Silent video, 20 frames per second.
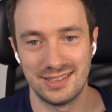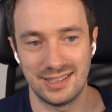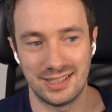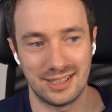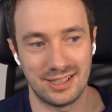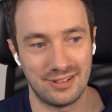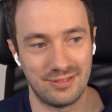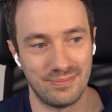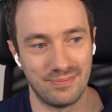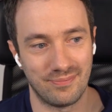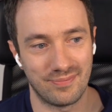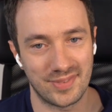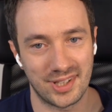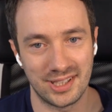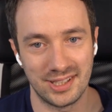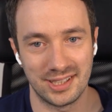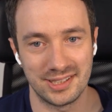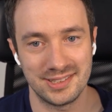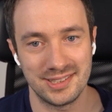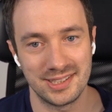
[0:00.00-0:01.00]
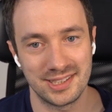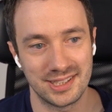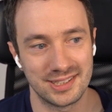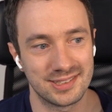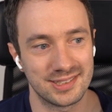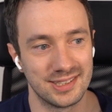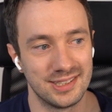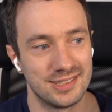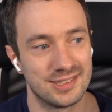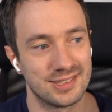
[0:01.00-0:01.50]
And I think
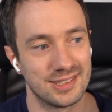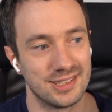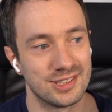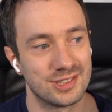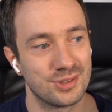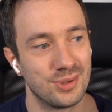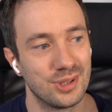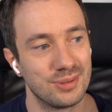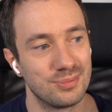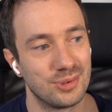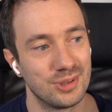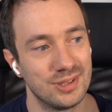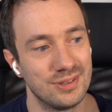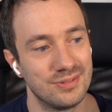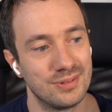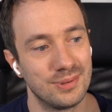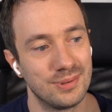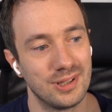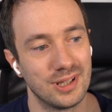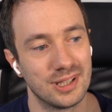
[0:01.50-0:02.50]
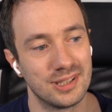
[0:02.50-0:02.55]
it's quite believable.